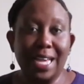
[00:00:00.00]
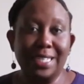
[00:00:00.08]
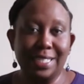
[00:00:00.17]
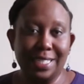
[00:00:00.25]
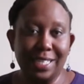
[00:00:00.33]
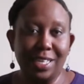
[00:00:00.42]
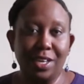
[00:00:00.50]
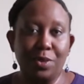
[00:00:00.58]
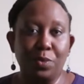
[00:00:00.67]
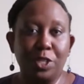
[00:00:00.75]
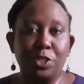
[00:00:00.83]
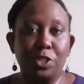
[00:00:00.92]

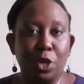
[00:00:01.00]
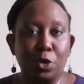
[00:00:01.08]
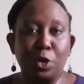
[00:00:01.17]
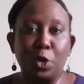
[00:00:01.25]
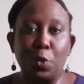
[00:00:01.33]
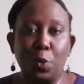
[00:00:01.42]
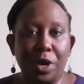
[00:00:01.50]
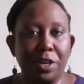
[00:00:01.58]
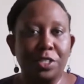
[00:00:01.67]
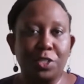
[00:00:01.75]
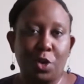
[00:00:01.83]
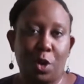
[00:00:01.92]
idea when you don't know where
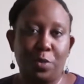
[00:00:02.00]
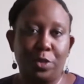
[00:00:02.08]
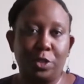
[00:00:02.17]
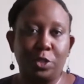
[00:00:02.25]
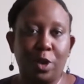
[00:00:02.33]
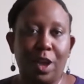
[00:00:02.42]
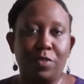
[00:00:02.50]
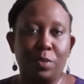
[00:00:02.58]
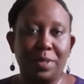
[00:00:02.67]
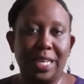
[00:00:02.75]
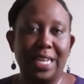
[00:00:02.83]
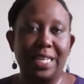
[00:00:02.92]
to start with your
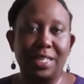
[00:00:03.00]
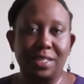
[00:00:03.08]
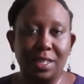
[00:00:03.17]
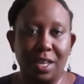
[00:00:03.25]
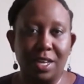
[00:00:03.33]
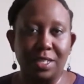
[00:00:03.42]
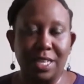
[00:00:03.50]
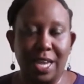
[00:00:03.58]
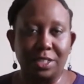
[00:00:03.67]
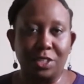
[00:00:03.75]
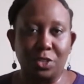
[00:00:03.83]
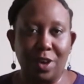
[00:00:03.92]
travel planning is to
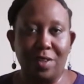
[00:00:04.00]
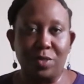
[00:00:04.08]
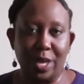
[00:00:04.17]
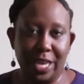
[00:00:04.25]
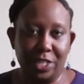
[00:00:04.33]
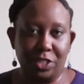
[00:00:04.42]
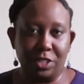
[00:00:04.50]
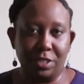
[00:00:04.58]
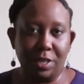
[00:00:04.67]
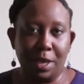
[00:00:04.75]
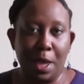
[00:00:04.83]
contact a travel agent.